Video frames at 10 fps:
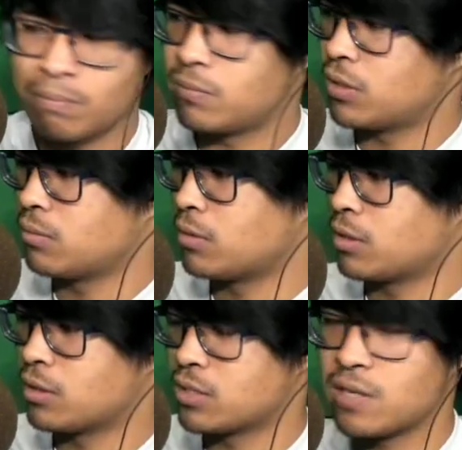
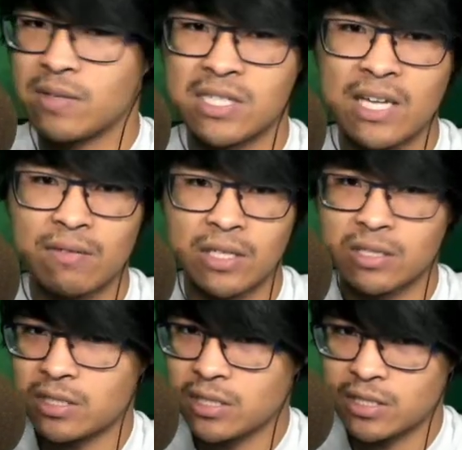the 770s,
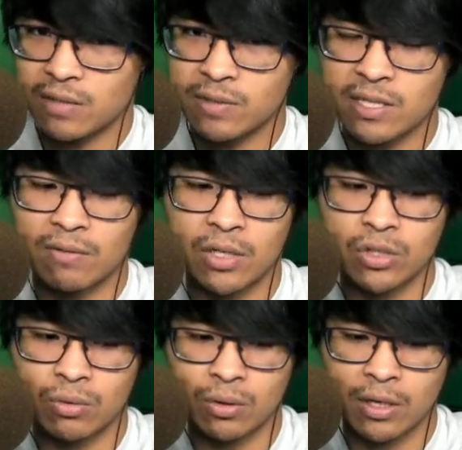the
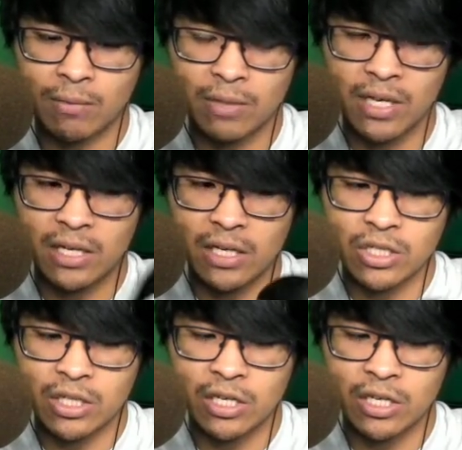DT770s, or the AKG